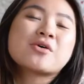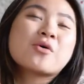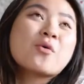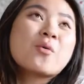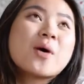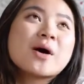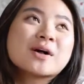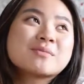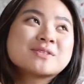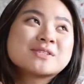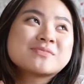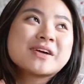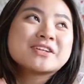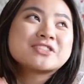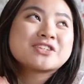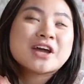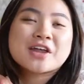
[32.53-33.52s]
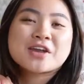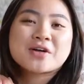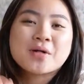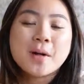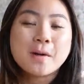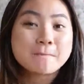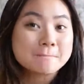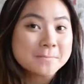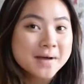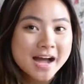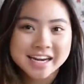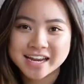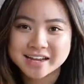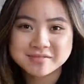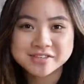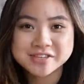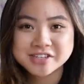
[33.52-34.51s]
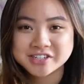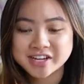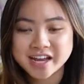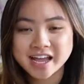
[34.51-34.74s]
Welcome to my channel. My name's